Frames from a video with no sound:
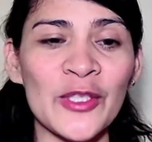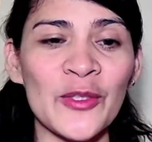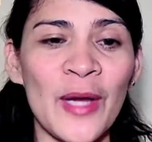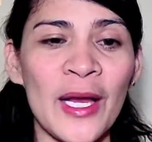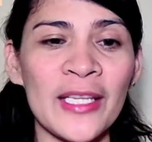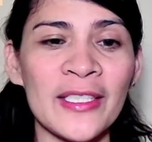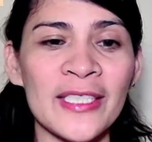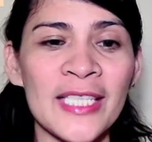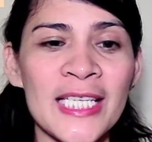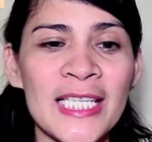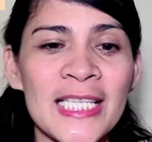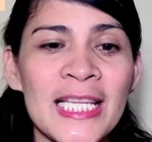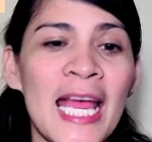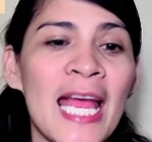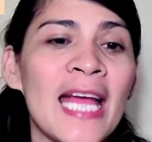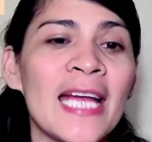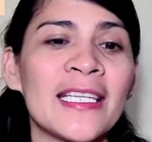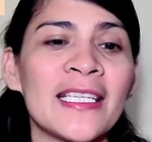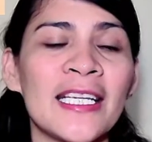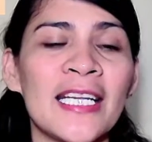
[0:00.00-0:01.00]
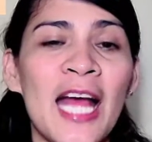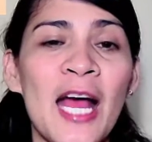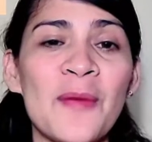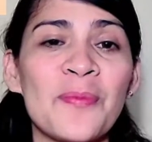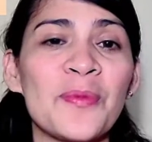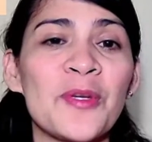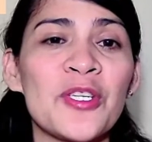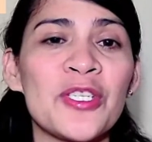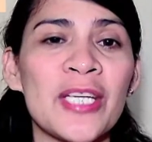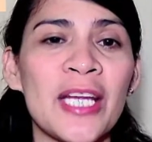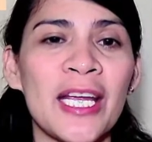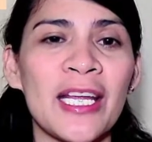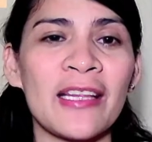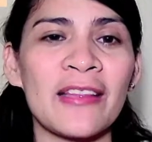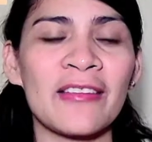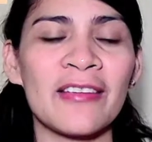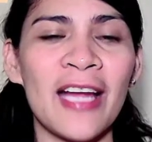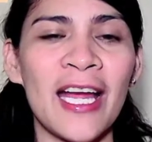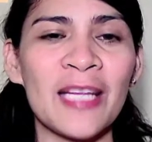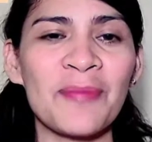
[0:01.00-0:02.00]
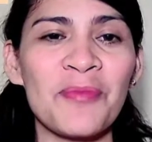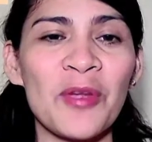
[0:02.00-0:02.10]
to understand and appreciate, right?